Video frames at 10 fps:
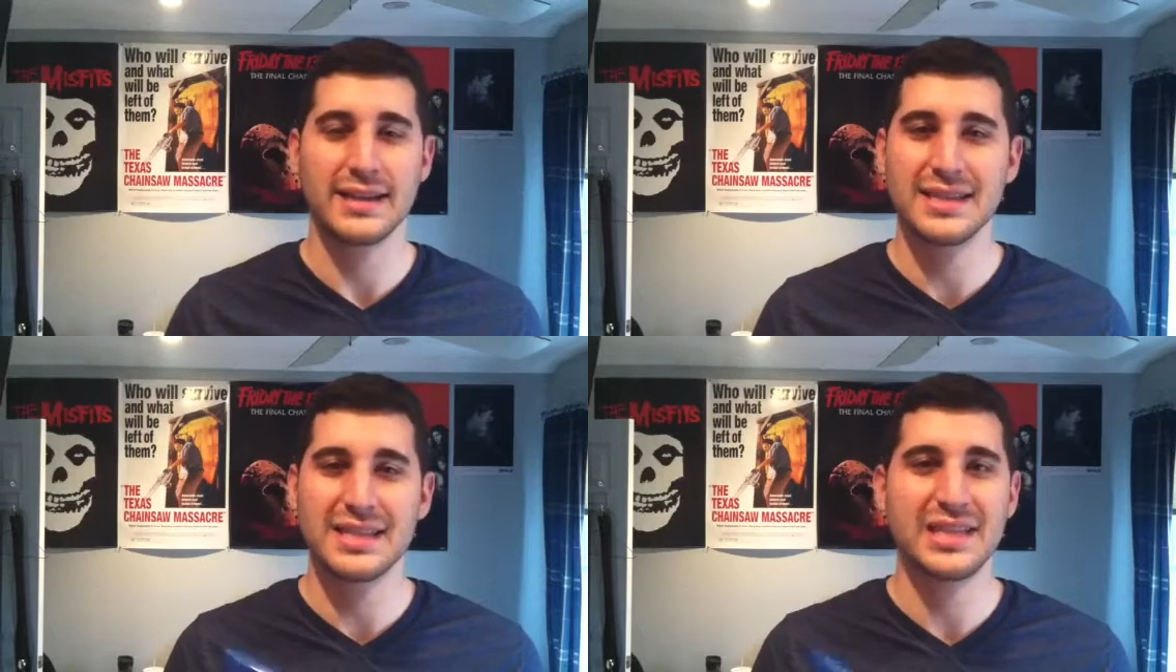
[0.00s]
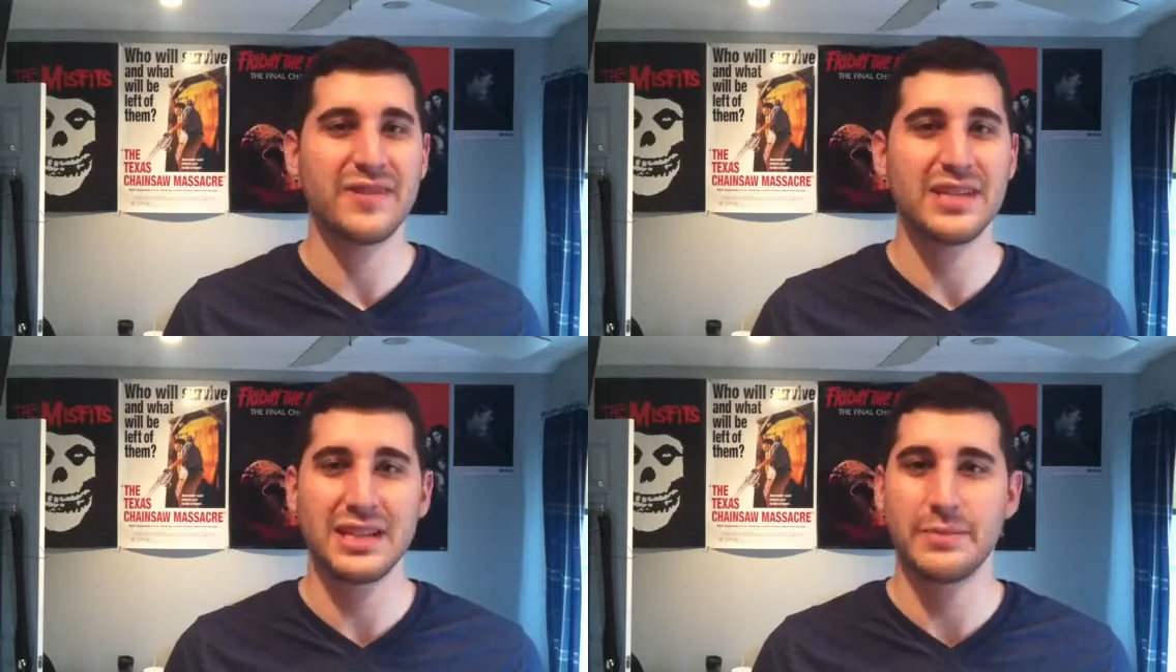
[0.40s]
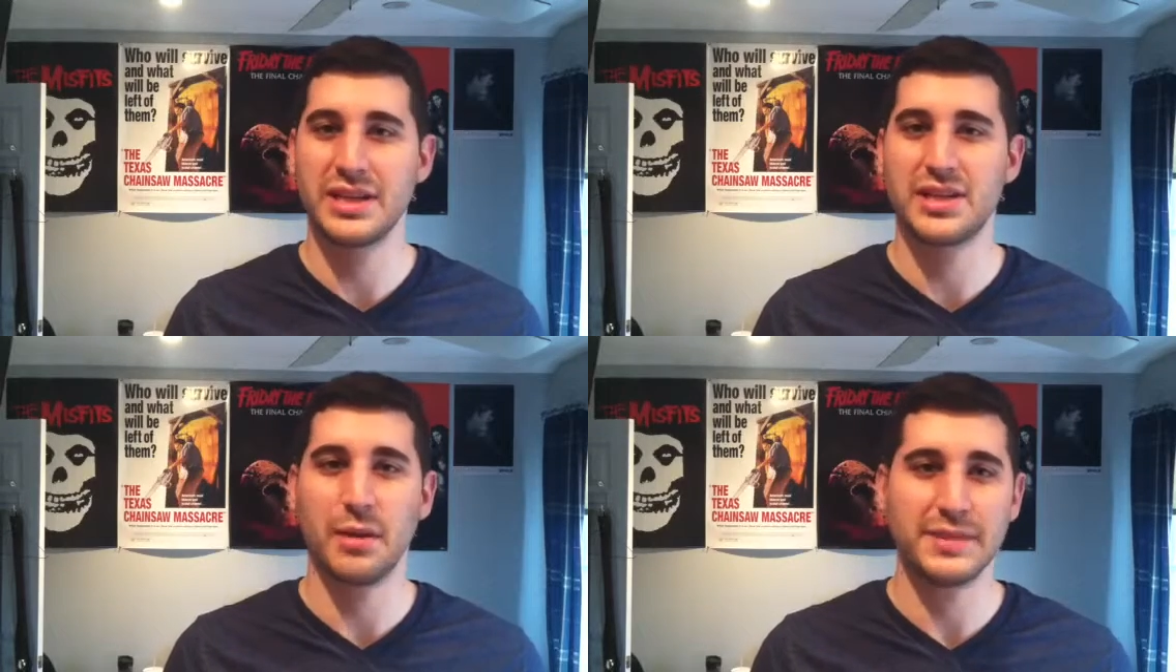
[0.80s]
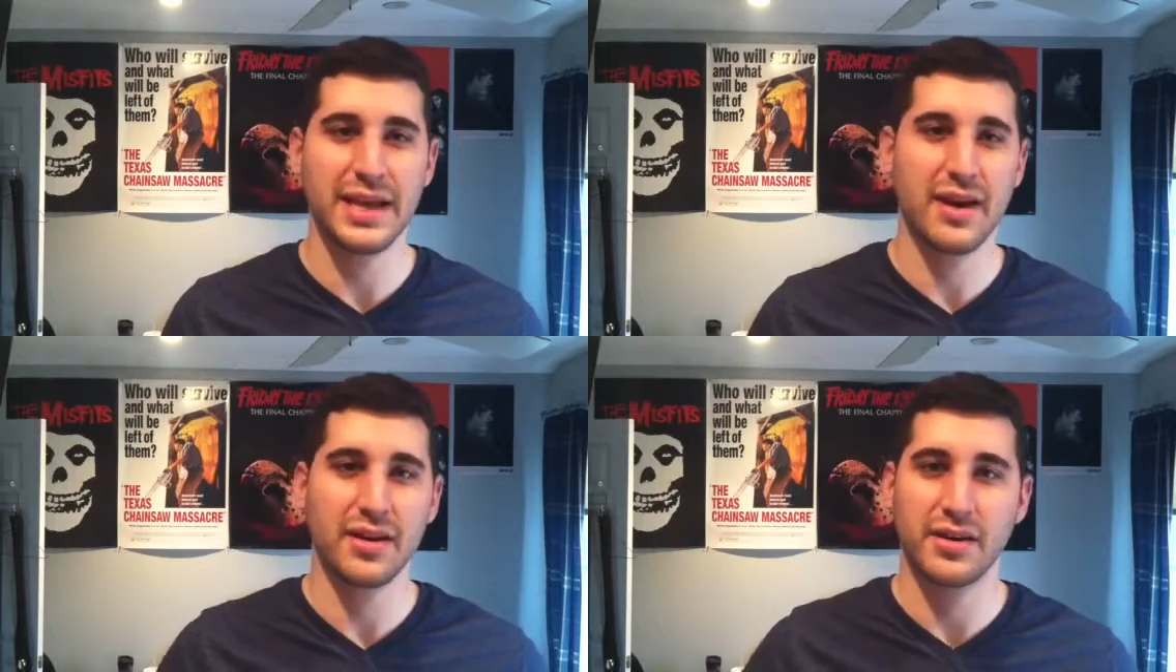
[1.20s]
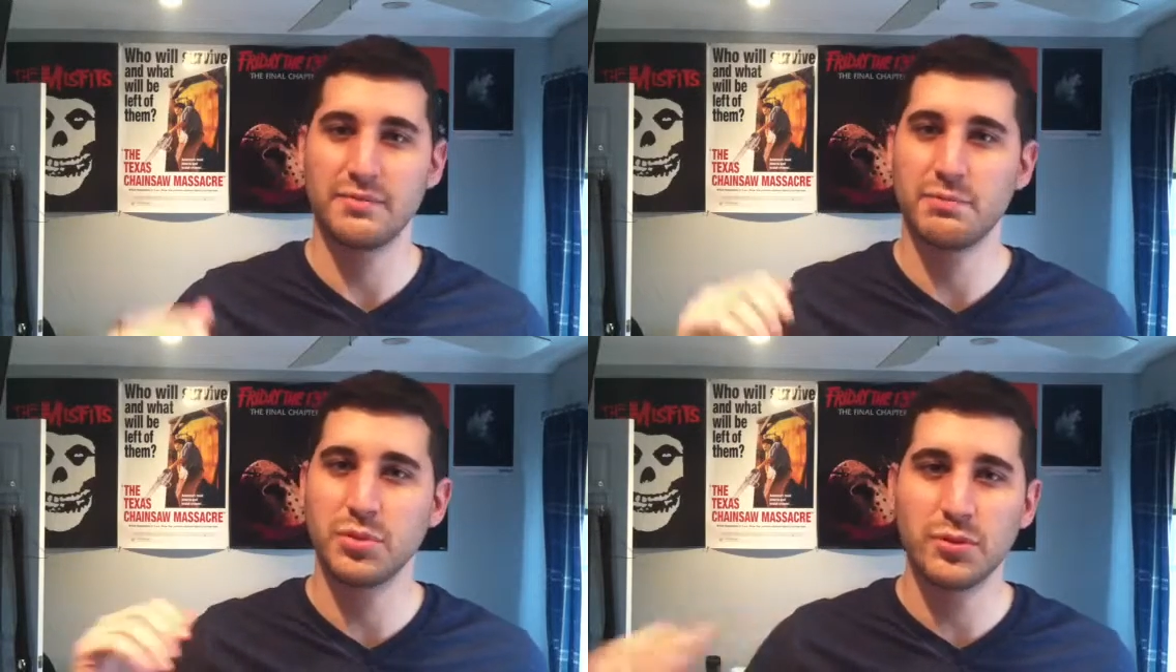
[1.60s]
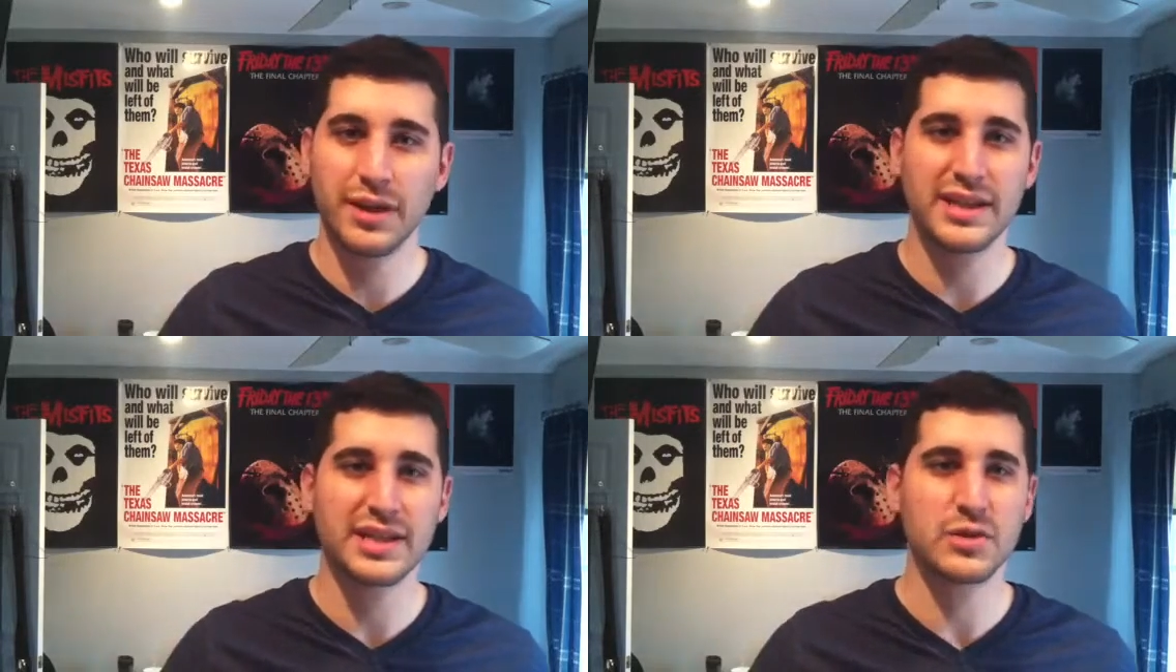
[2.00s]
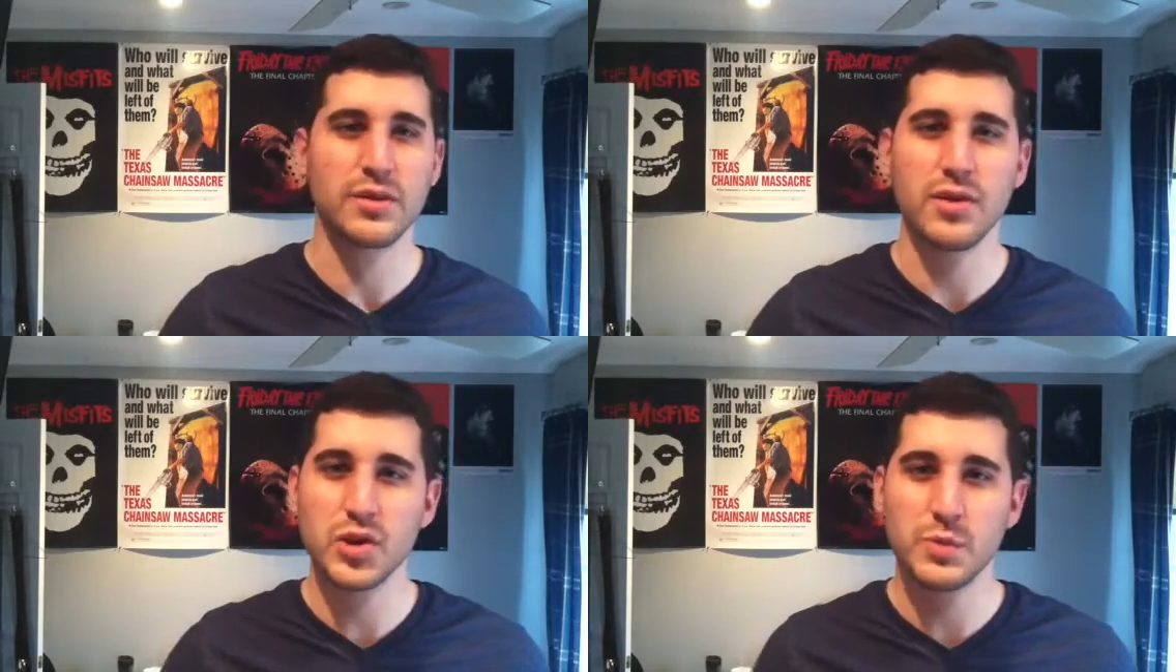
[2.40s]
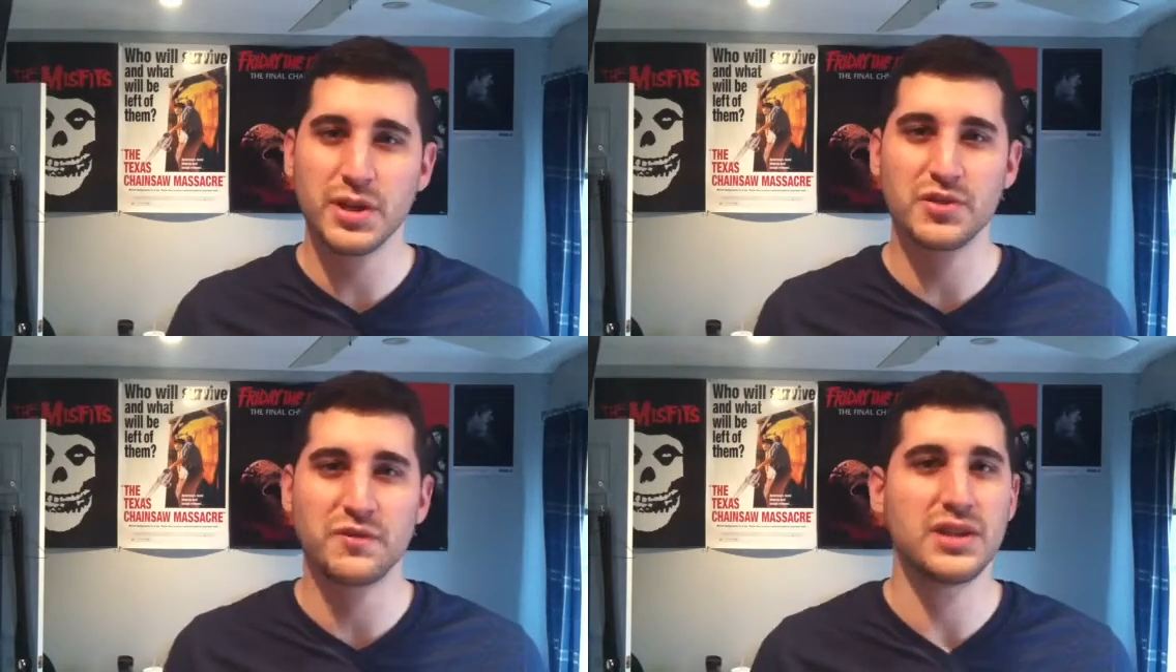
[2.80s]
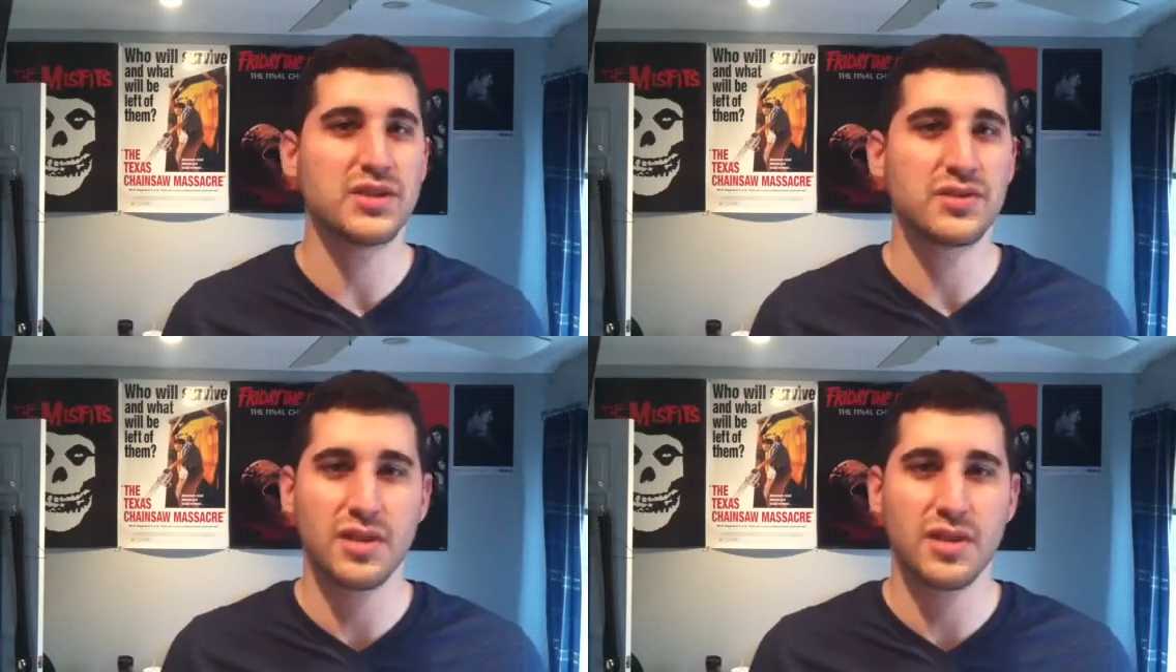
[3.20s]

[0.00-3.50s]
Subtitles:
because this could have easily been dumped out on a Blu-ray disc with no special features,